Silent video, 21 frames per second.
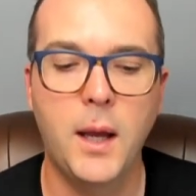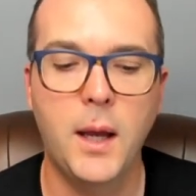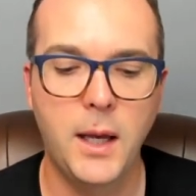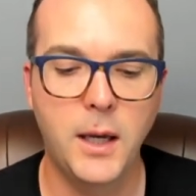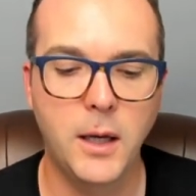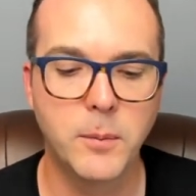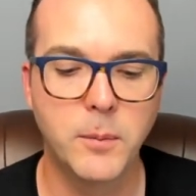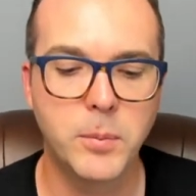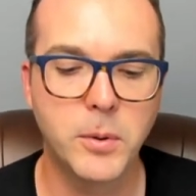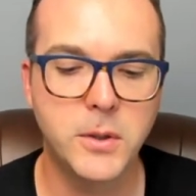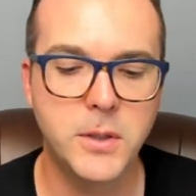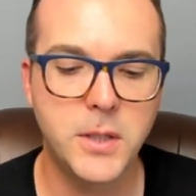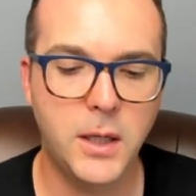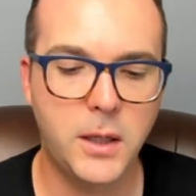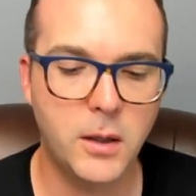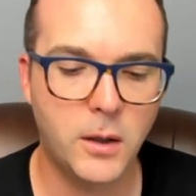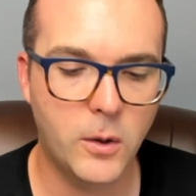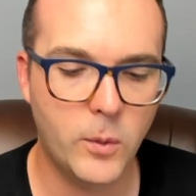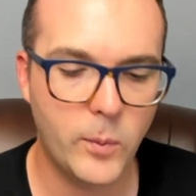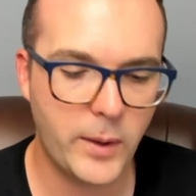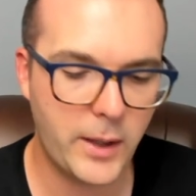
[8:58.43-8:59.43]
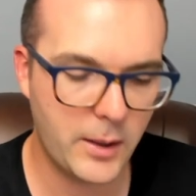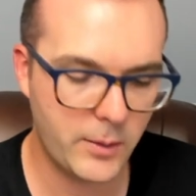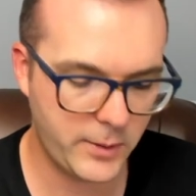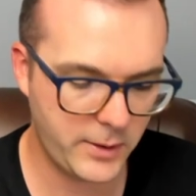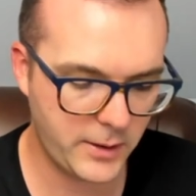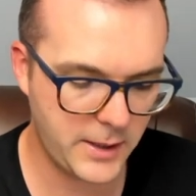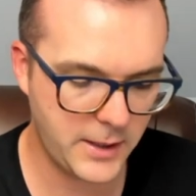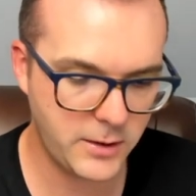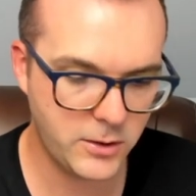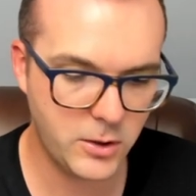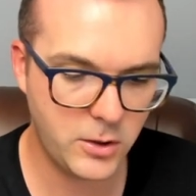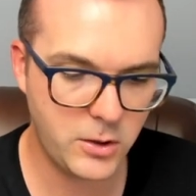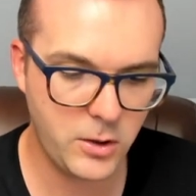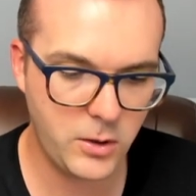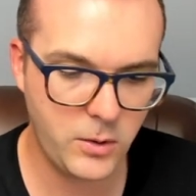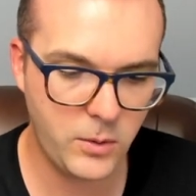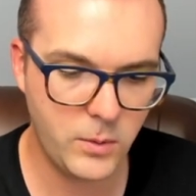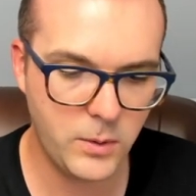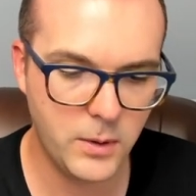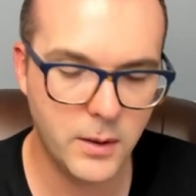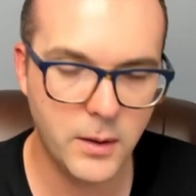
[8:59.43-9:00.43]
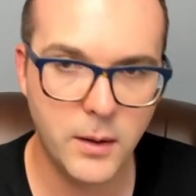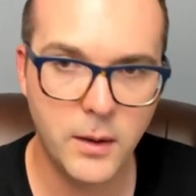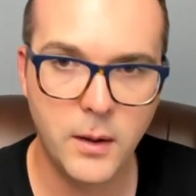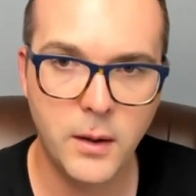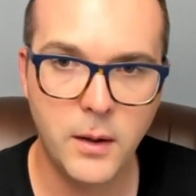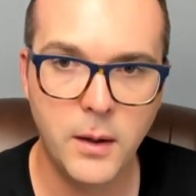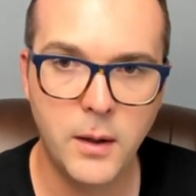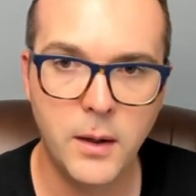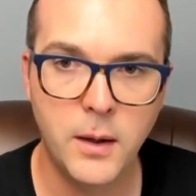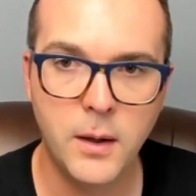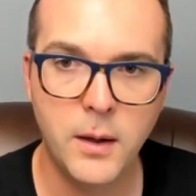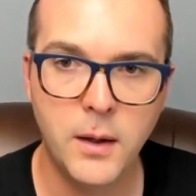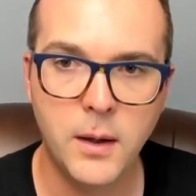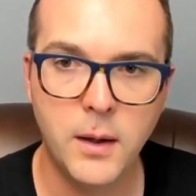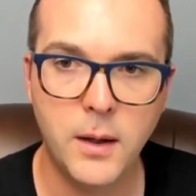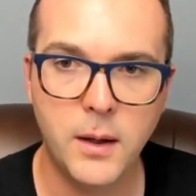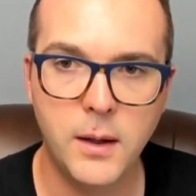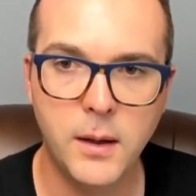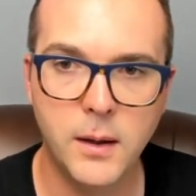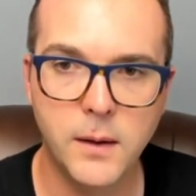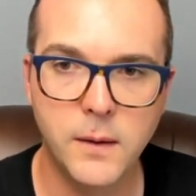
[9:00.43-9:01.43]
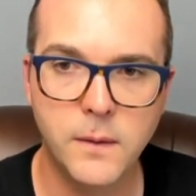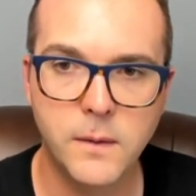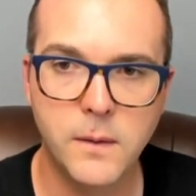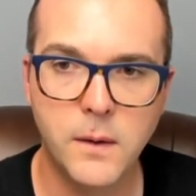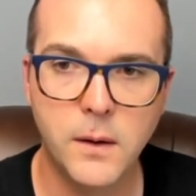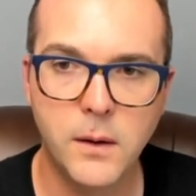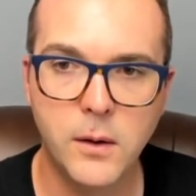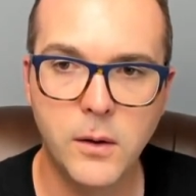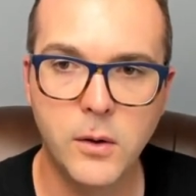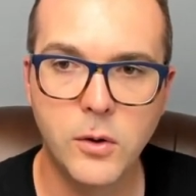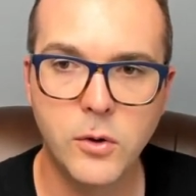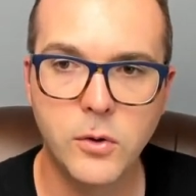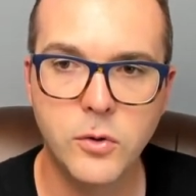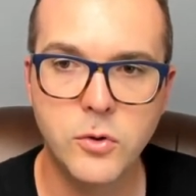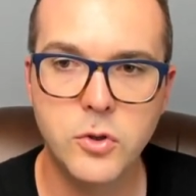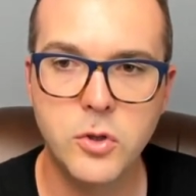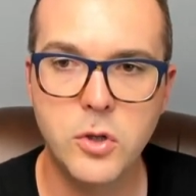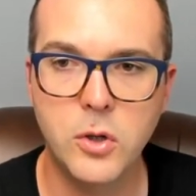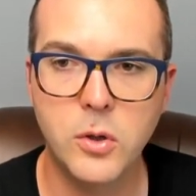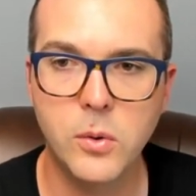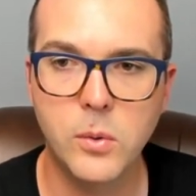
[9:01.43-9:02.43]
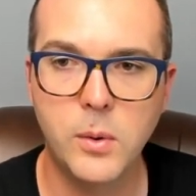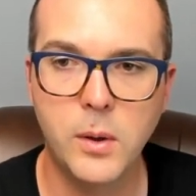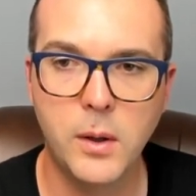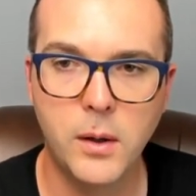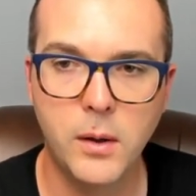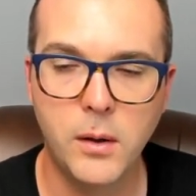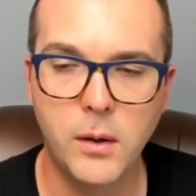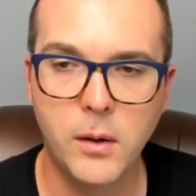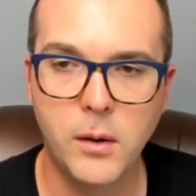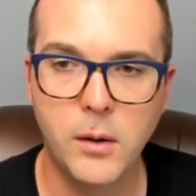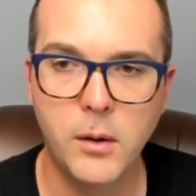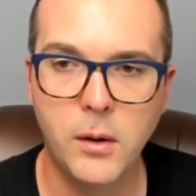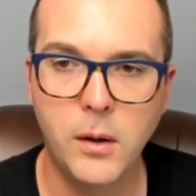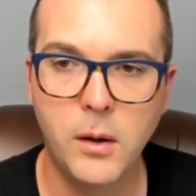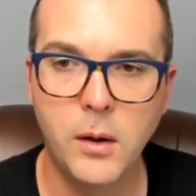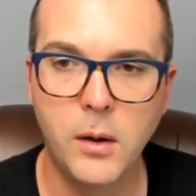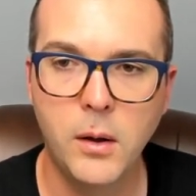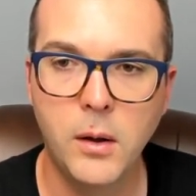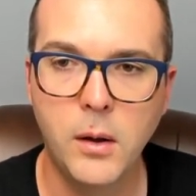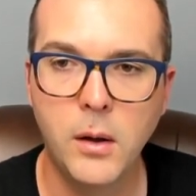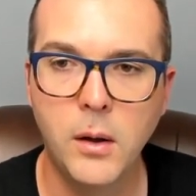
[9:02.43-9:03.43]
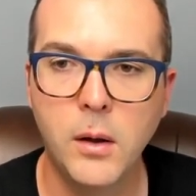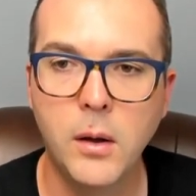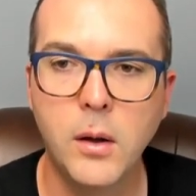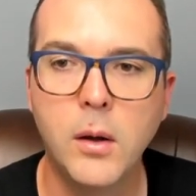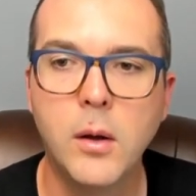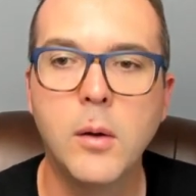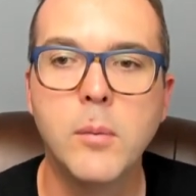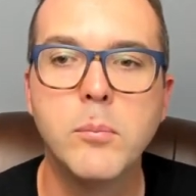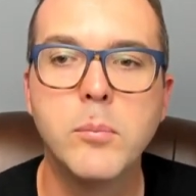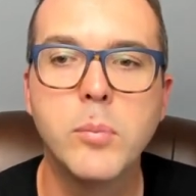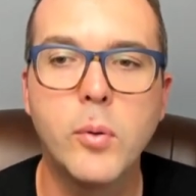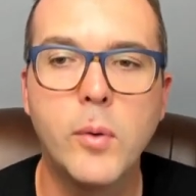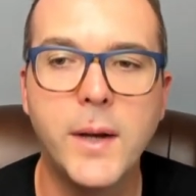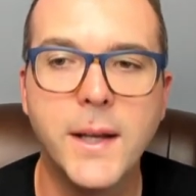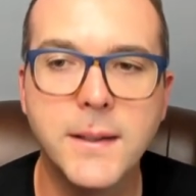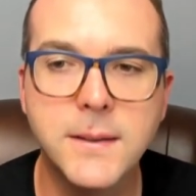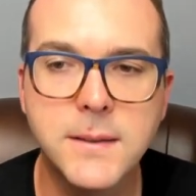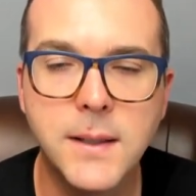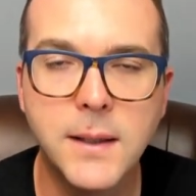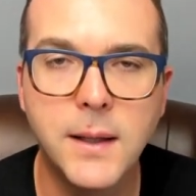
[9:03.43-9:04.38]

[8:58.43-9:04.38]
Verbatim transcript: And in particular, what I would like to do is to print